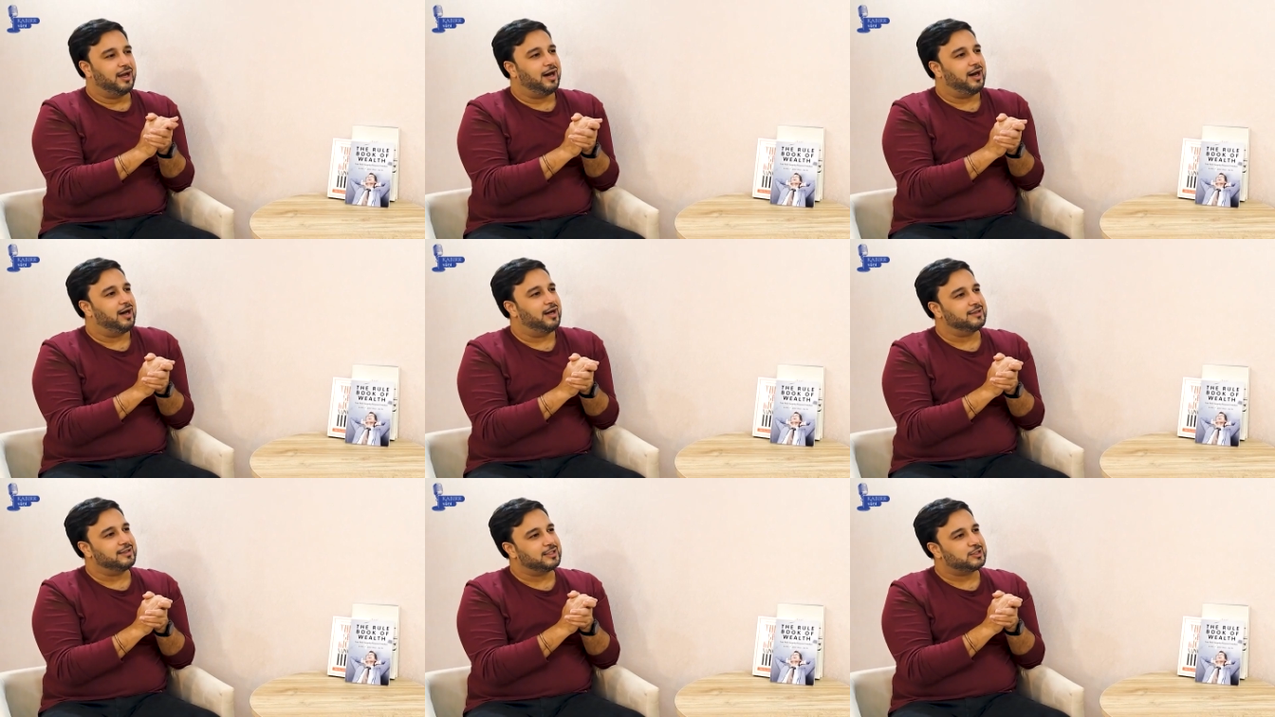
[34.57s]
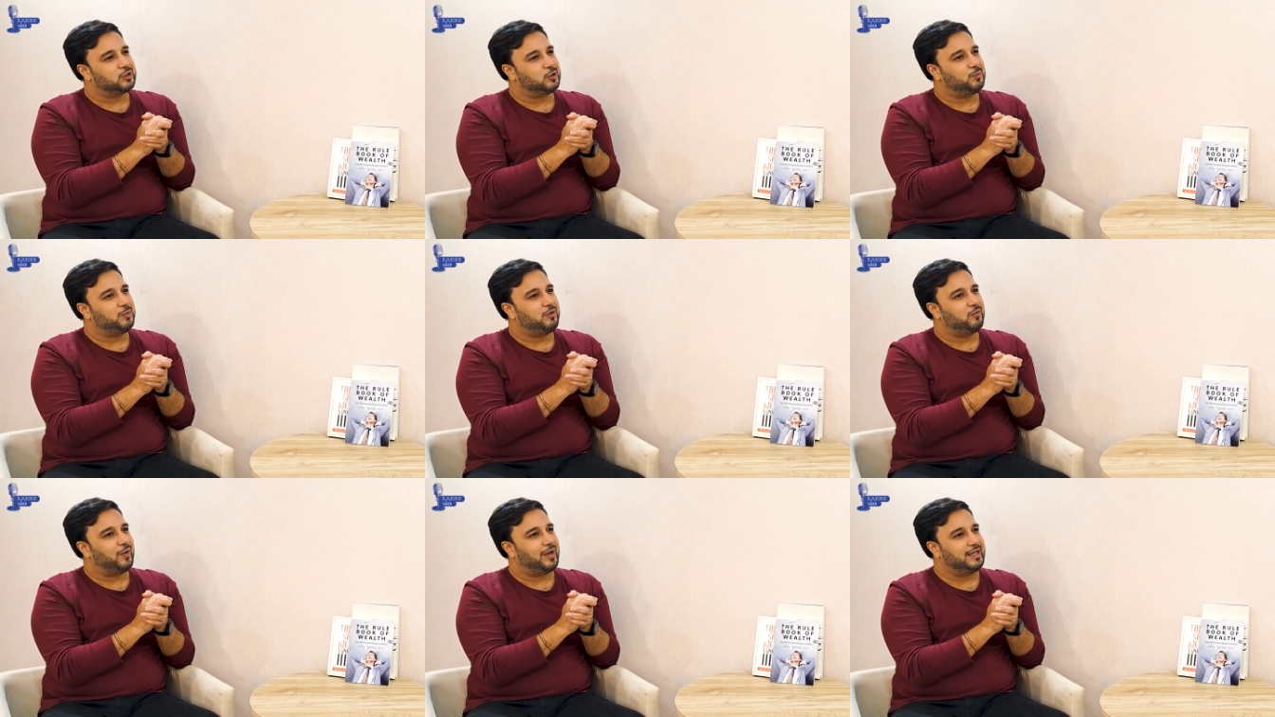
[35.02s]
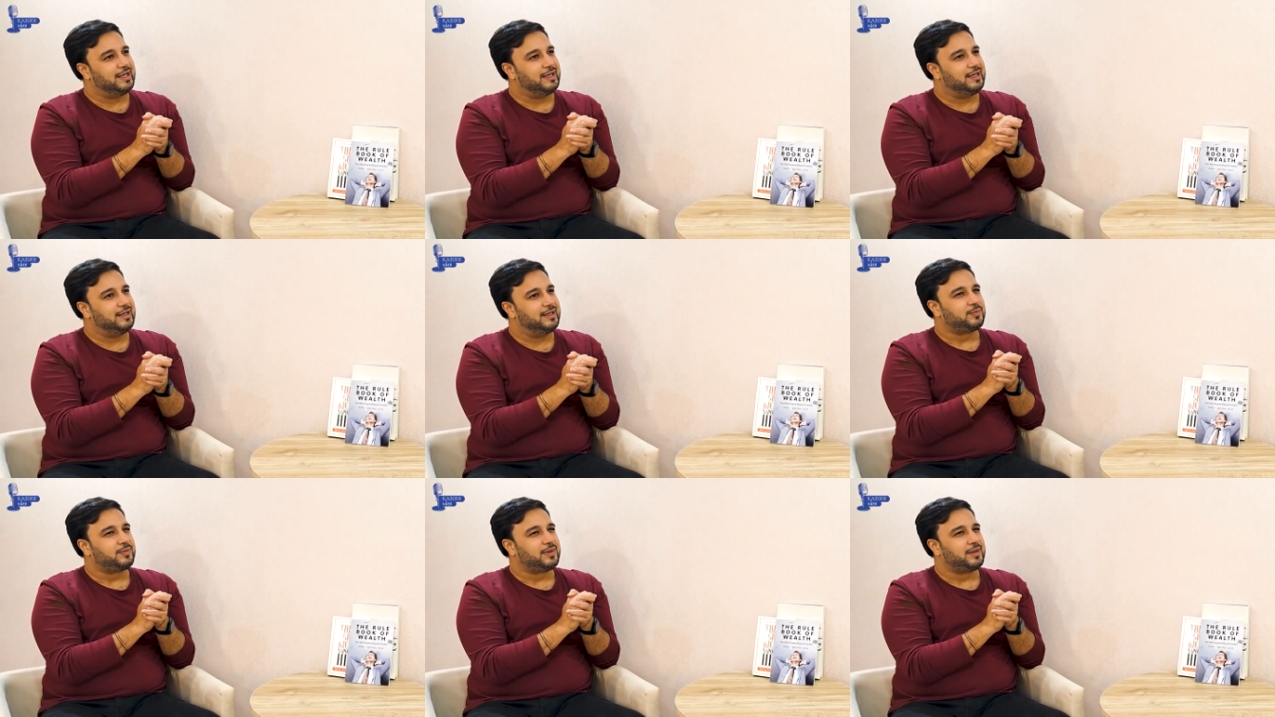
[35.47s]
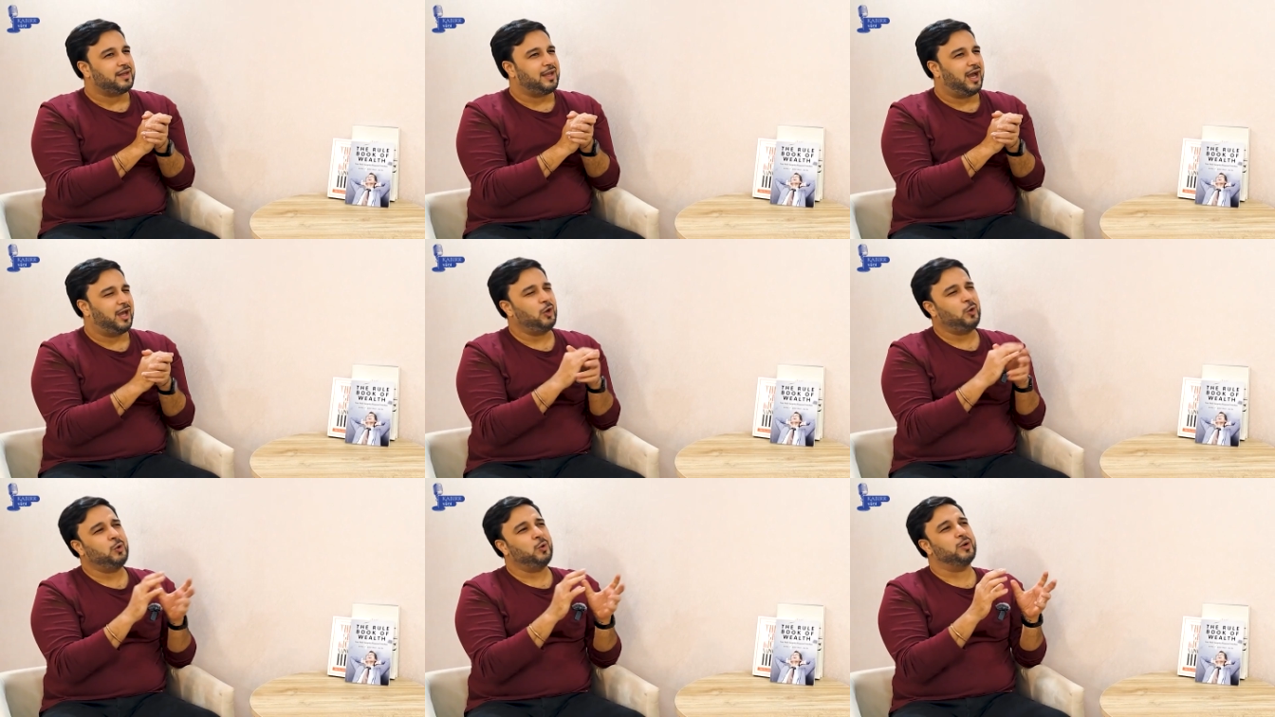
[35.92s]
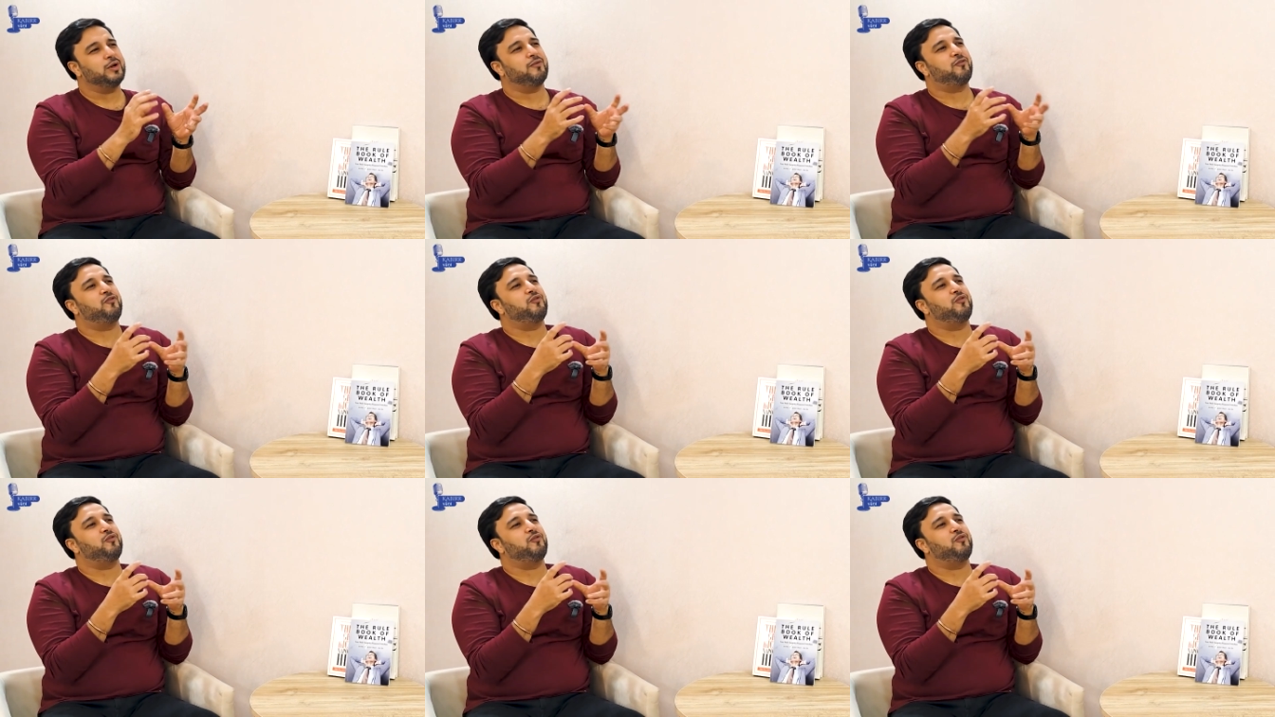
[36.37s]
very, I don't know if